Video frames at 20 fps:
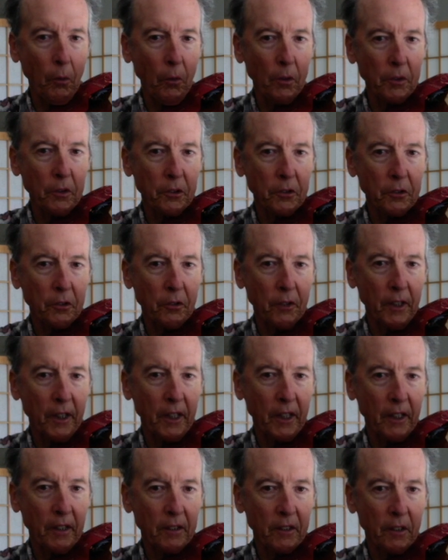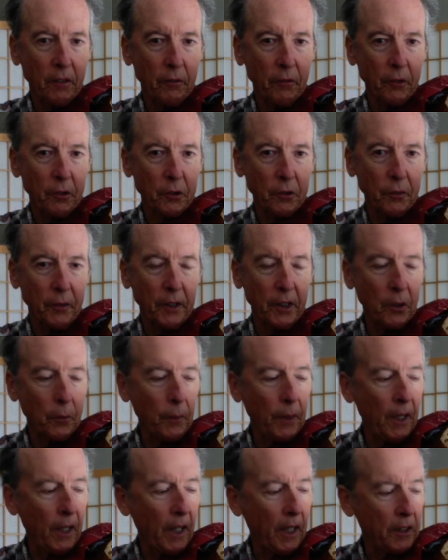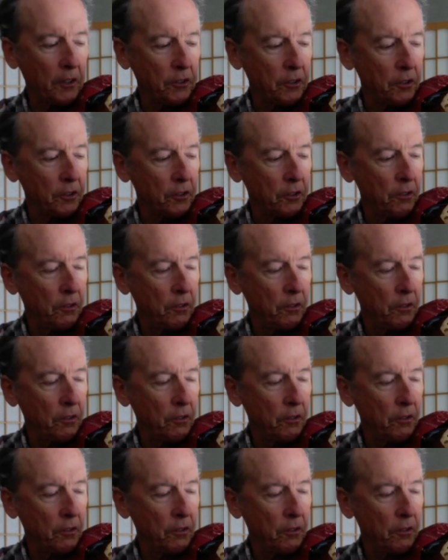on the string, the first finger relaxes.